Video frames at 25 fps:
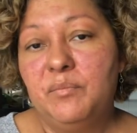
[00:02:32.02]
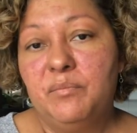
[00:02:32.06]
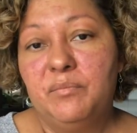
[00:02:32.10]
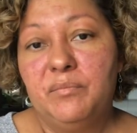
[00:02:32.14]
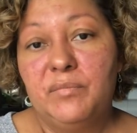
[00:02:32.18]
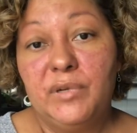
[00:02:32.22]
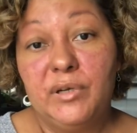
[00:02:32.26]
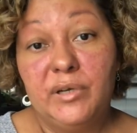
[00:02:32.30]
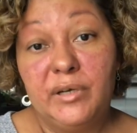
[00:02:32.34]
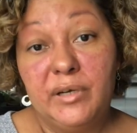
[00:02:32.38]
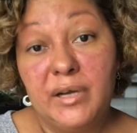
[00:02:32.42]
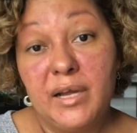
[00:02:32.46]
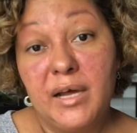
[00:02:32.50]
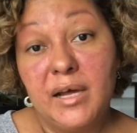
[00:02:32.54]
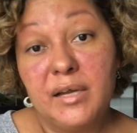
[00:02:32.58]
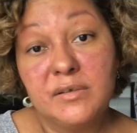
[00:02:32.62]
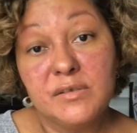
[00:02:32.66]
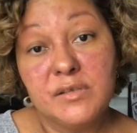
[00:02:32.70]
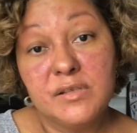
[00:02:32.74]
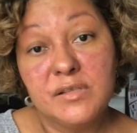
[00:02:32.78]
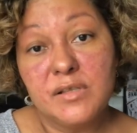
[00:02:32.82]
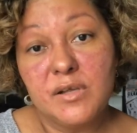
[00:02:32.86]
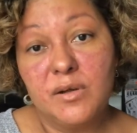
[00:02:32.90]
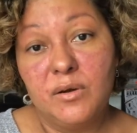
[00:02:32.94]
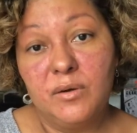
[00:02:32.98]
learn how to
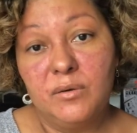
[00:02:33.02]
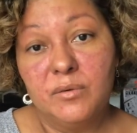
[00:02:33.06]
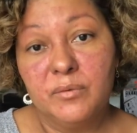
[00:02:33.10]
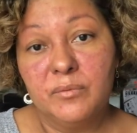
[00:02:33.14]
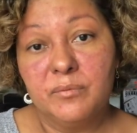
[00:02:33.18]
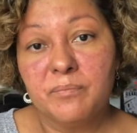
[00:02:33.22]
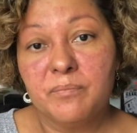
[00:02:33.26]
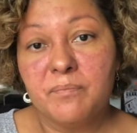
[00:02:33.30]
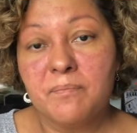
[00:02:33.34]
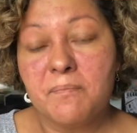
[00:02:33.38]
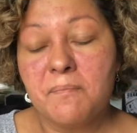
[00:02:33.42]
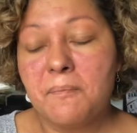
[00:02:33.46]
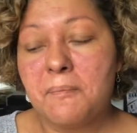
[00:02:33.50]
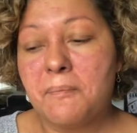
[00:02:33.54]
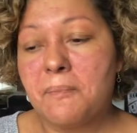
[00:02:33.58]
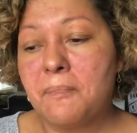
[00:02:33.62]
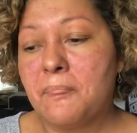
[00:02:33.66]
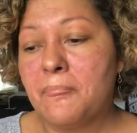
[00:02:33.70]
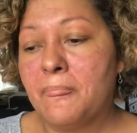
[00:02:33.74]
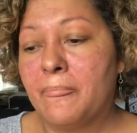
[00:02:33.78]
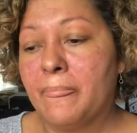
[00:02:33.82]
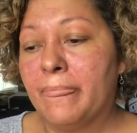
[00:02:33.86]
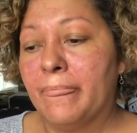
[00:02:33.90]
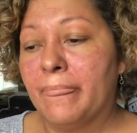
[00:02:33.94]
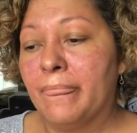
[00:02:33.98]
sew.
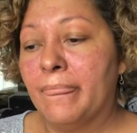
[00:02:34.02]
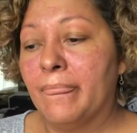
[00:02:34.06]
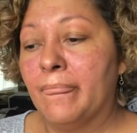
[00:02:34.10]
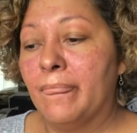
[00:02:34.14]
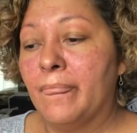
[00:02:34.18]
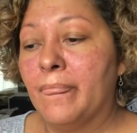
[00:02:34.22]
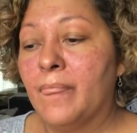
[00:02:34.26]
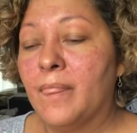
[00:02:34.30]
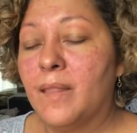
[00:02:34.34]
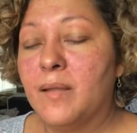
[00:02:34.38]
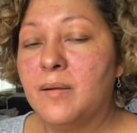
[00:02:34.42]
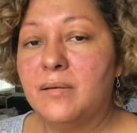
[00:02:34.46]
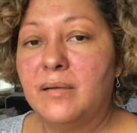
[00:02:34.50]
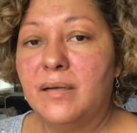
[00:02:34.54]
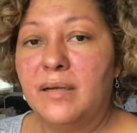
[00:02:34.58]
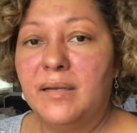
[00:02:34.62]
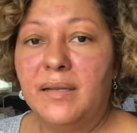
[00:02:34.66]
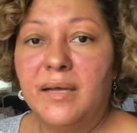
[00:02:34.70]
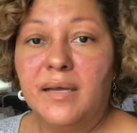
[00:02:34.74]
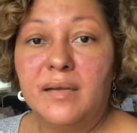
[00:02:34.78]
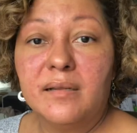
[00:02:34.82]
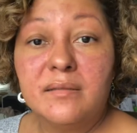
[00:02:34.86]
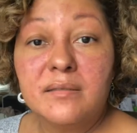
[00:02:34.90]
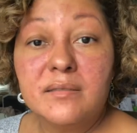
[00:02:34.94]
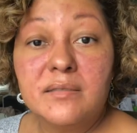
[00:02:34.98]
A
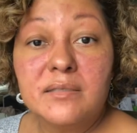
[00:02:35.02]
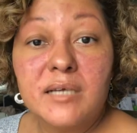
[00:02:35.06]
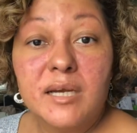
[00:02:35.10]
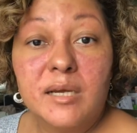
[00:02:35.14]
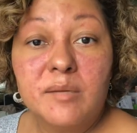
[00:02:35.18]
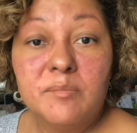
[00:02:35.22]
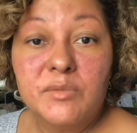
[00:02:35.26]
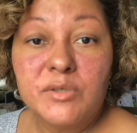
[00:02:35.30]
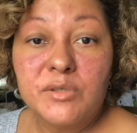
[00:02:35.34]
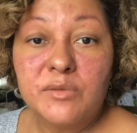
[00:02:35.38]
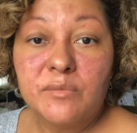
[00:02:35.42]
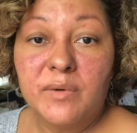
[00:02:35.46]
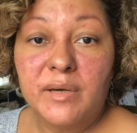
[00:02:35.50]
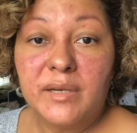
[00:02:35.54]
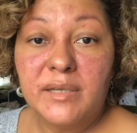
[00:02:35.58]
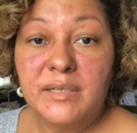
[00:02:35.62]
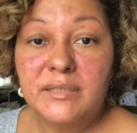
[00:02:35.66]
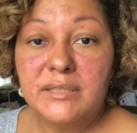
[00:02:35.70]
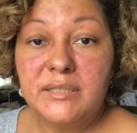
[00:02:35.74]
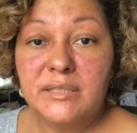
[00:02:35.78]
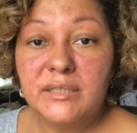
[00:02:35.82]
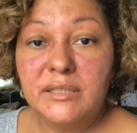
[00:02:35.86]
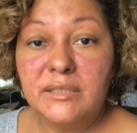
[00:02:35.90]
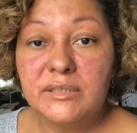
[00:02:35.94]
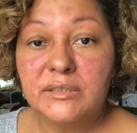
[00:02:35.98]
lot of the times you want to
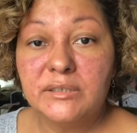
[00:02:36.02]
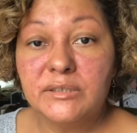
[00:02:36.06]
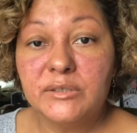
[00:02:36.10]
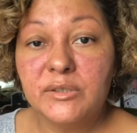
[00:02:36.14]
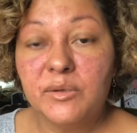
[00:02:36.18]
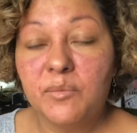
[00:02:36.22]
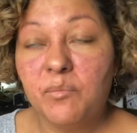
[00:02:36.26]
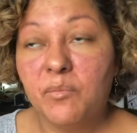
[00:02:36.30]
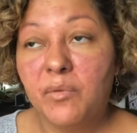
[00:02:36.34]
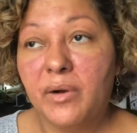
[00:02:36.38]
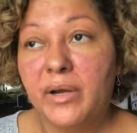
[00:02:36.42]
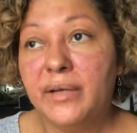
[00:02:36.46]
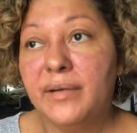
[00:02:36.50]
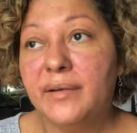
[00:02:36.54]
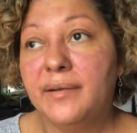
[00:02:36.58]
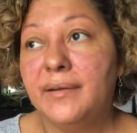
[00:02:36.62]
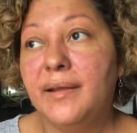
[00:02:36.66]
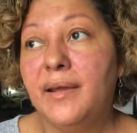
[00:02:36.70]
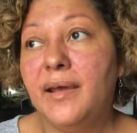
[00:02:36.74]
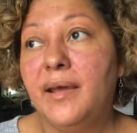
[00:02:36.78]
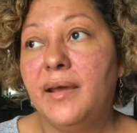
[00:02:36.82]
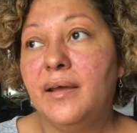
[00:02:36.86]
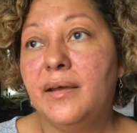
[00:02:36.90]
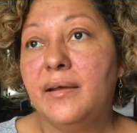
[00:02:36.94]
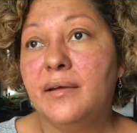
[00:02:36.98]
teach someone,
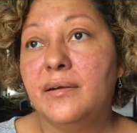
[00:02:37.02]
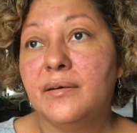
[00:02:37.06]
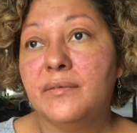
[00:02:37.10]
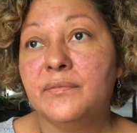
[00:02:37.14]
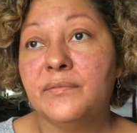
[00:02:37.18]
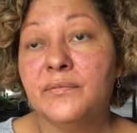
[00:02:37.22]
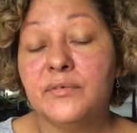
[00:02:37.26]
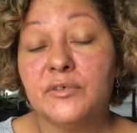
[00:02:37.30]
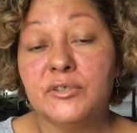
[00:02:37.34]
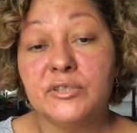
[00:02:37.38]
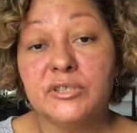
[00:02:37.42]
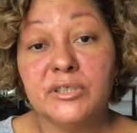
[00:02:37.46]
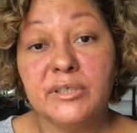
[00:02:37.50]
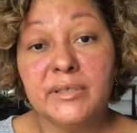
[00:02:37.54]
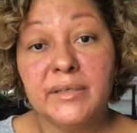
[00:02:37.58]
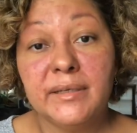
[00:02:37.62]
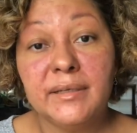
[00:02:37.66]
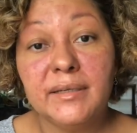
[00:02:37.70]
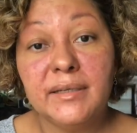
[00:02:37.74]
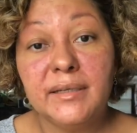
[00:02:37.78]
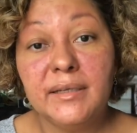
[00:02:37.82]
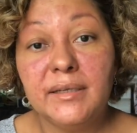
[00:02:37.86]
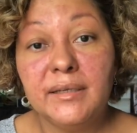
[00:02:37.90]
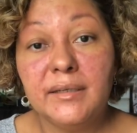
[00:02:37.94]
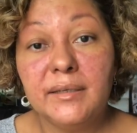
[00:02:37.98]
and
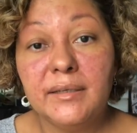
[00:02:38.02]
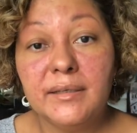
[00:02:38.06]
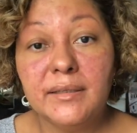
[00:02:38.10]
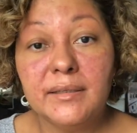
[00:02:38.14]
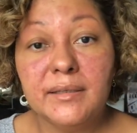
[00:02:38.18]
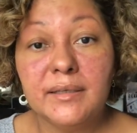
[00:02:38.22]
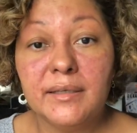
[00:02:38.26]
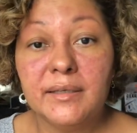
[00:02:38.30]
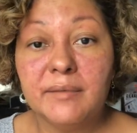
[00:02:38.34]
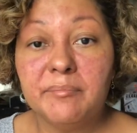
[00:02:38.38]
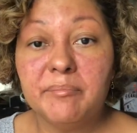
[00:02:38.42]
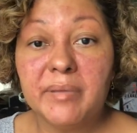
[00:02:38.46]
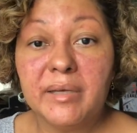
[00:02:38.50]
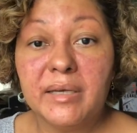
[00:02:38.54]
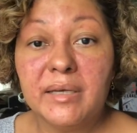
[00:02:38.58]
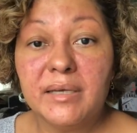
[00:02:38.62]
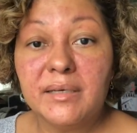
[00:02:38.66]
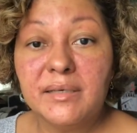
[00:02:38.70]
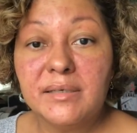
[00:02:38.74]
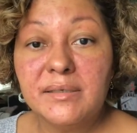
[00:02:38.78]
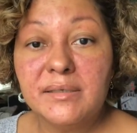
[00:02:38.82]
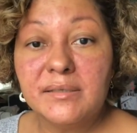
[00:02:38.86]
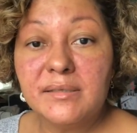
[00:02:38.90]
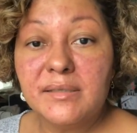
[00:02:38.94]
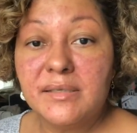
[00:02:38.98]
unfortunately they think
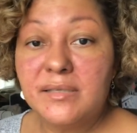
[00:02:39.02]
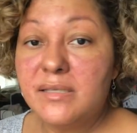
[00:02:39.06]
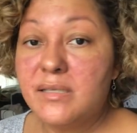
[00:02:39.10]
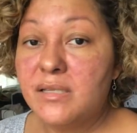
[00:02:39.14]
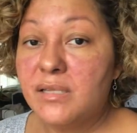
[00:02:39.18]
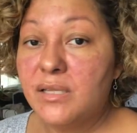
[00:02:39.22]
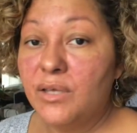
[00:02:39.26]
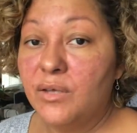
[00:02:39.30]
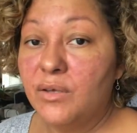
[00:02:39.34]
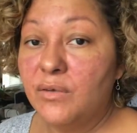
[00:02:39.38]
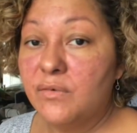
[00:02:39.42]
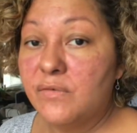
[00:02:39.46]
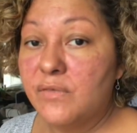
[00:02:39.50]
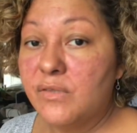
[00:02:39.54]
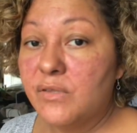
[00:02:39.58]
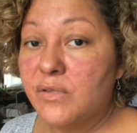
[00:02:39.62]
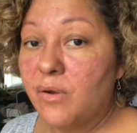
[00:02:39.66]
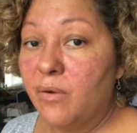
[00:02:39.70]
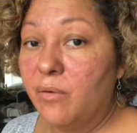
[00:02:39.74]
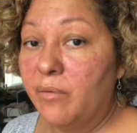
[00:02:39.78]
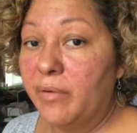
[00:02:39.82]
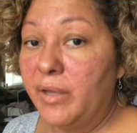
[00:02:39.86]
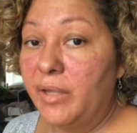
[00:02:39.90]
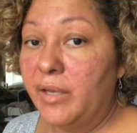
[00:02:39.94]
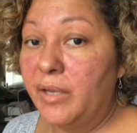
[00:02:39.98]
because they see you
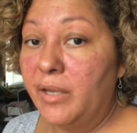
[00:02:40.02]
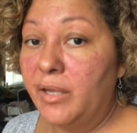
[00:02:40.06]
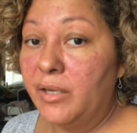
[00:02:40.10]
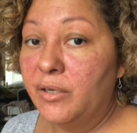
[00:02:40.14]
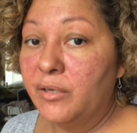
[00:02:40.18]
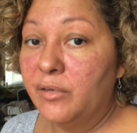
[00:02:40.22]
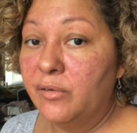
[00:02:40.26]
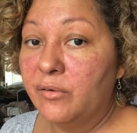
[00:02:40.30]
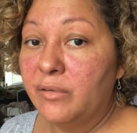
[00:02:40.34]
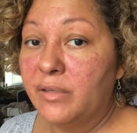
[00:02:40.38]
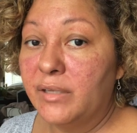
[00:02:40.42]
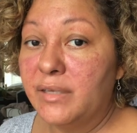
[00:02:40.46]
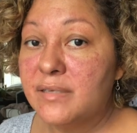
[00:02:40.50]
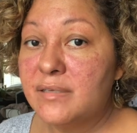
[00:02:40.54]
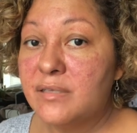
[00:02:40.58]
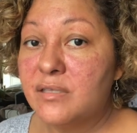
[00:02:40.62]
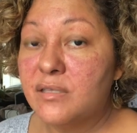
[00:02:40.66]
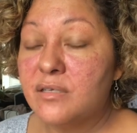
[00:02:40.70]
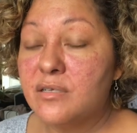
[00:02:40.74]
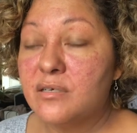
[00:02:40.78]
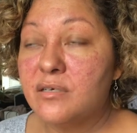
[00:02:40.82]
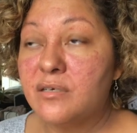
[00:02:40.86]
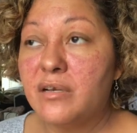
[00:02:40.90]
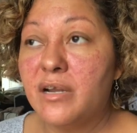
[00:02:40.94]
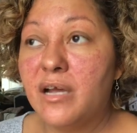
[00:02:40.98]
sewing and your things
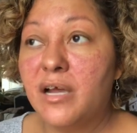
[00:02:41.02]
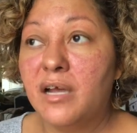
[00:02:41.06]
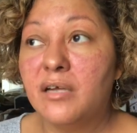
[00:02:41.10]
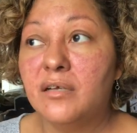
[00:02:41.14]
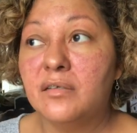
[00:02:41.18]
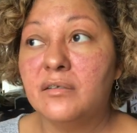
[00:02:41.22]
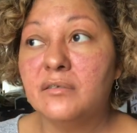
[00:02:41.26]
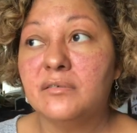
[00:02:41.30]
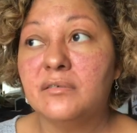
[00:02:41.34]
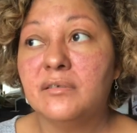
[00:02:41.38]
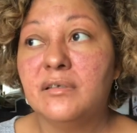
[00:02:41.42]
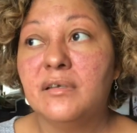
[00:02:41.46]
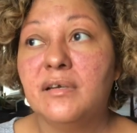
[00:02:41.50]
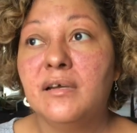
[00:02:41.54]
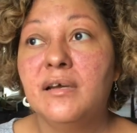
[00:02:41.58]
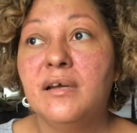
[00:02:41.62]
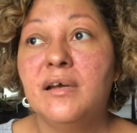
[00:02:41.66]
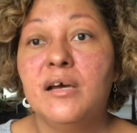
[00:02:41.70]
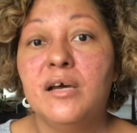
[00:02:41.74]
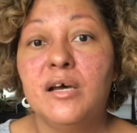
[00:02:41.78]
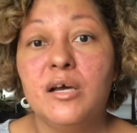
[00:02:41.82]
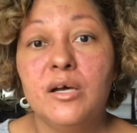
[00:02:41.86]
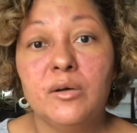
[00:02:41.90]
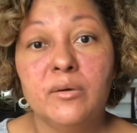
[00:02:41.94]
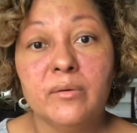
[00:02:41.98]
turn out
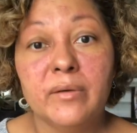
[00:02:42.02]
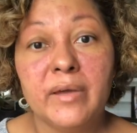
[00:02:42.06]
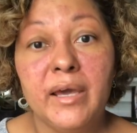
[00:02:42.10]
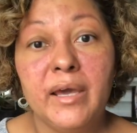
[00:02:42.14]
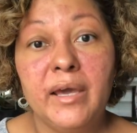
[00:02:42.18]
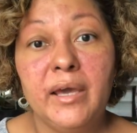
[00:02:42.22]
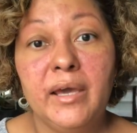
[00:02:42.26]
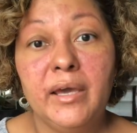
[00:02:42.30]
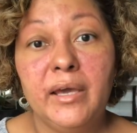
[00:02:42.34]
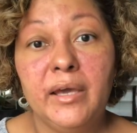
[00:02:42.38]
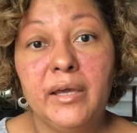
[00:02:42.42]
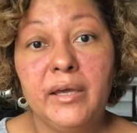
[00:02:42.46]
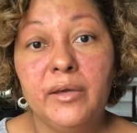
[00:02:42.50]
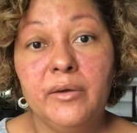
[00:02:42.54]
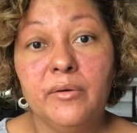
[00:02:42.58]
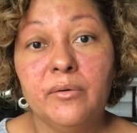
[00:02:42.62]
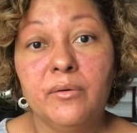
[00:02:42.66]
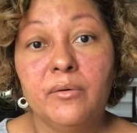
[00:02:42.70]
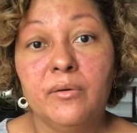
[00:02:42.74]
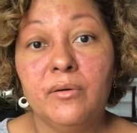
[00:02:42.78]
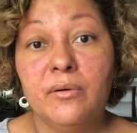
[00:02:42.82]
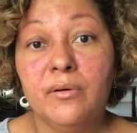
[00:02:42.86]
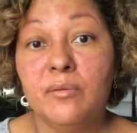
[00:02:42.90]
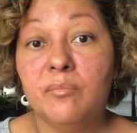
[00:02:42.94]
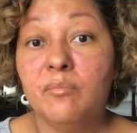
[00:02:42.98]
okay
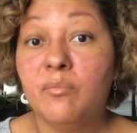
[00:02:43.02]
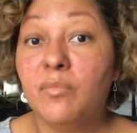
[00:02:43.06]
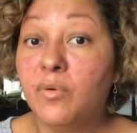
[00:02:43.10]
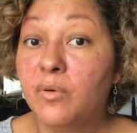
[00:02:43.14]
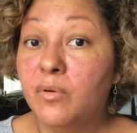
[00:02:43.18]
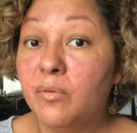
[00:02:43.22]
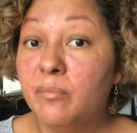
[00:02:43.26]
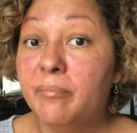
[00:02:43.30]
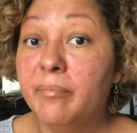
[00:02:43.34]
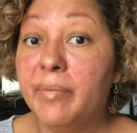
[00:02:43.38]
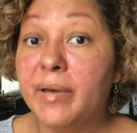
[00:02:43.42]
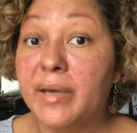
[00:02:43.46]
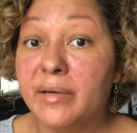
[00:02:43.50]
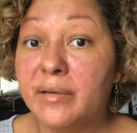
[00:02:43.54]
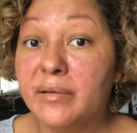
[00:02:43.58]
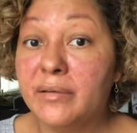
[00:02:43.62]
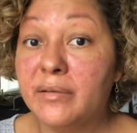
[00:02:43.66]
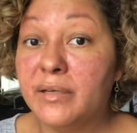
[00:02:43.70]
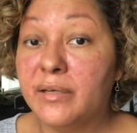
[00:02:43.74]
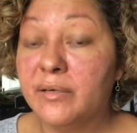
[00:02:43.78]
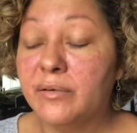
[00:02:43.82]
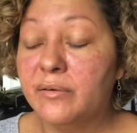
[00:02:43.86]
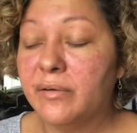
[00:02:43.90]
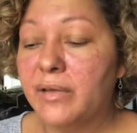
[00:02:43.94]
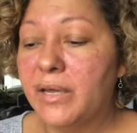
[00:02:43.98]
or better
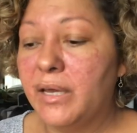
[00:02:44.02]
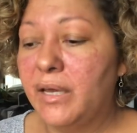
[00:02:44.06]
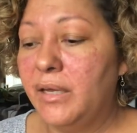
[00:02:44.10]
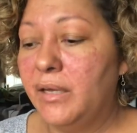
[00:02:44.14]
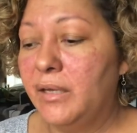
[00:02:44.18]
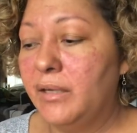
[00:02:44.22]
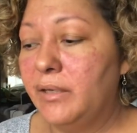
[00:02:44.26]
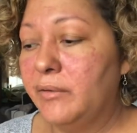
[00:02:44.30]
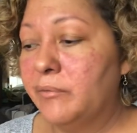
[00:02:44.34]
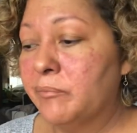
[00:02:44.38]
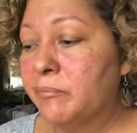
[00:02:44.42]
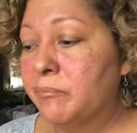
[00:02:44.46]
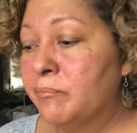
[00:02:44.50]
than okay,